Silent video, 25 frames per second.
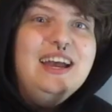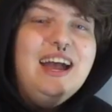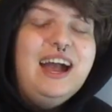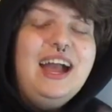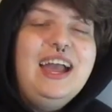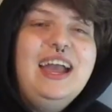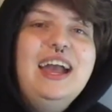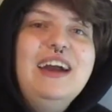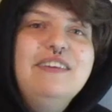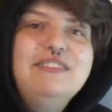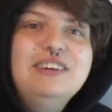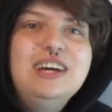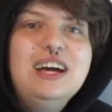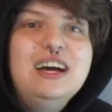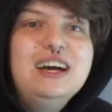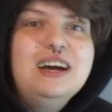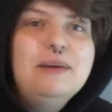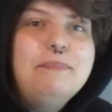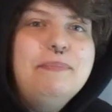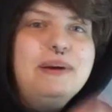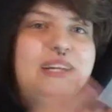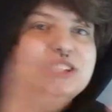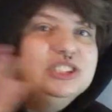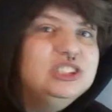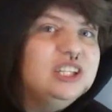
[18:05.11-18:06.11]
I have a
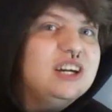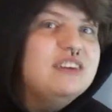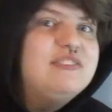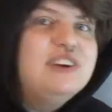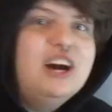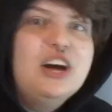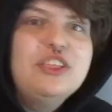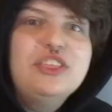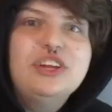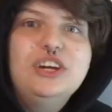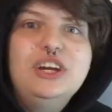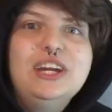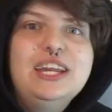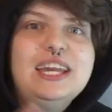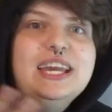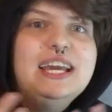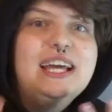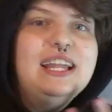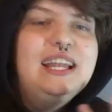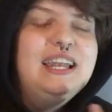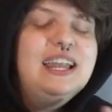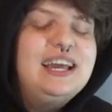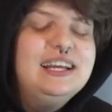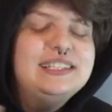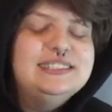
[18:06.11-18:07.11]
bunch of other
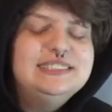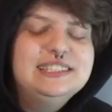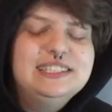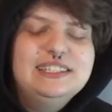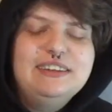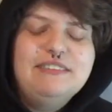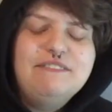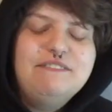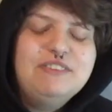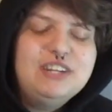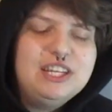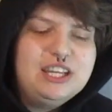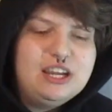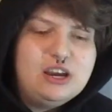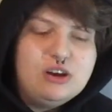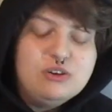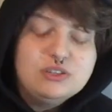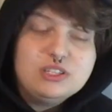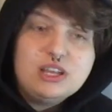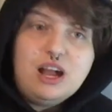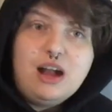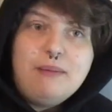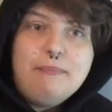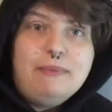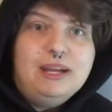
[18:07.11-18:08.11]
eclectic
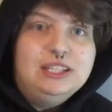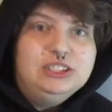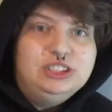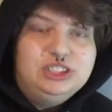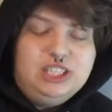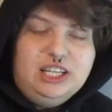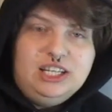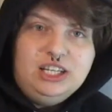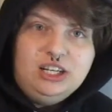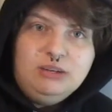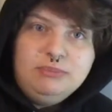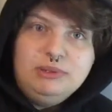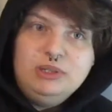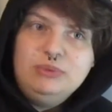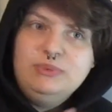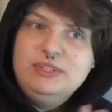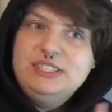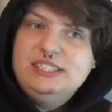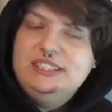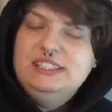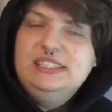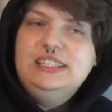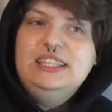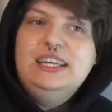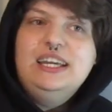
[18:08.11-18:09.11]
videos on my channel, but
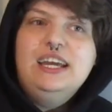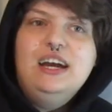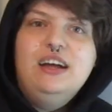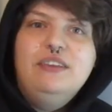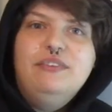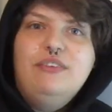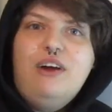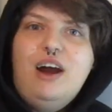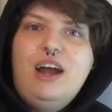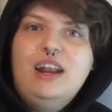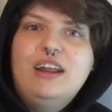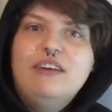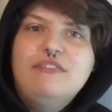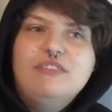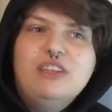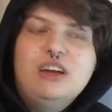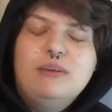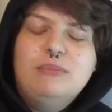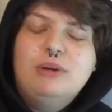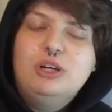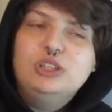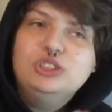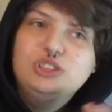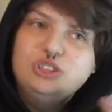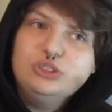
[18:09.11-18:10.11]
recently a lot of
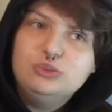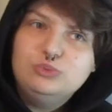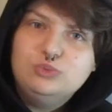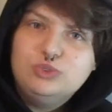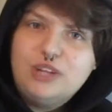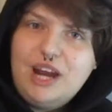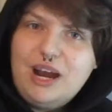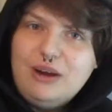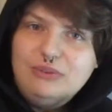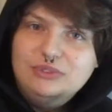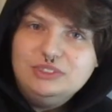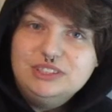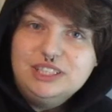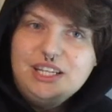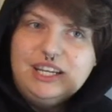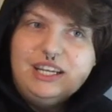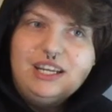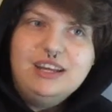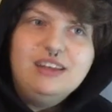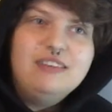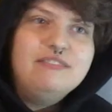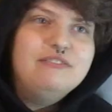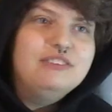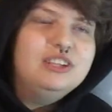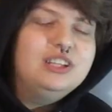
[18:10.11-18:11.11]
them are surrounding
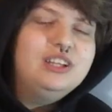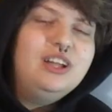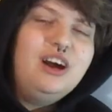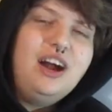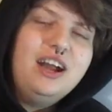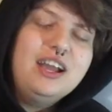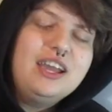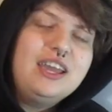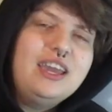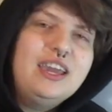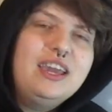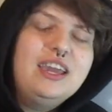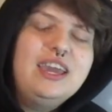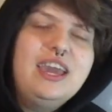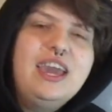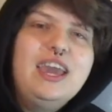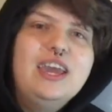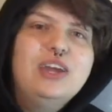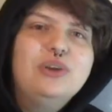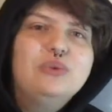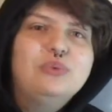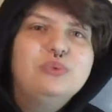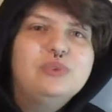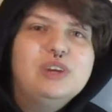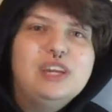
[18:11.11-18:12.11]
vlogging
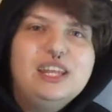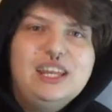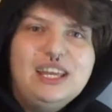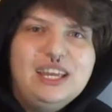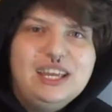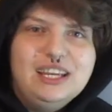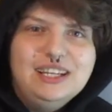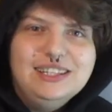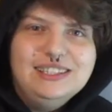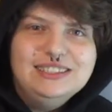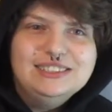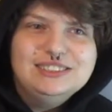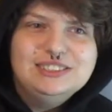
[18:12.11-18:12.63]
and reading.